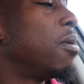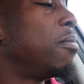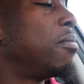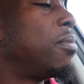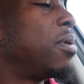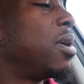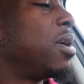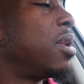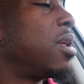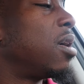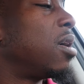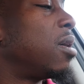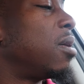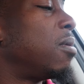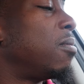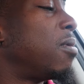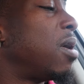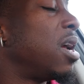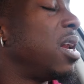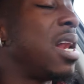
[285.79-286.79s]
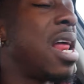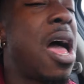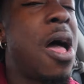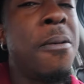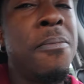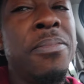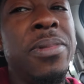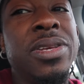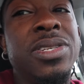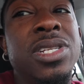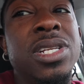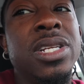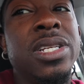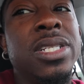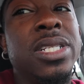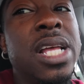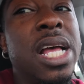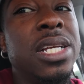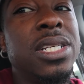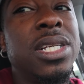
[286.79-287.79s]
But right now I'm missing
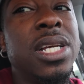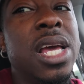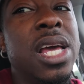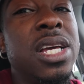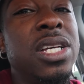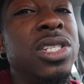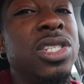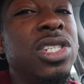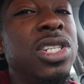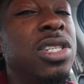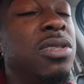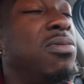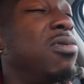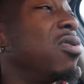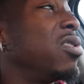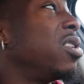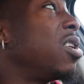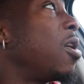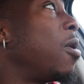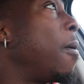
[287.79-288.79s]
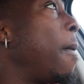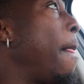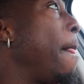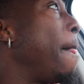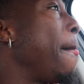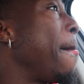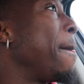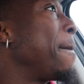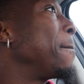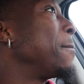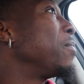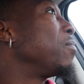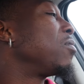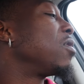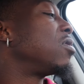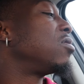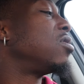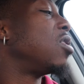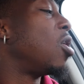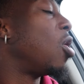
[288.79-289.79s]
the sausage, egg, and cheese burrito.
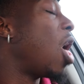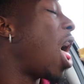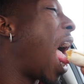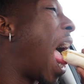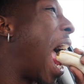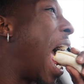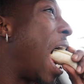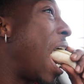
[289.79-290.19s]
So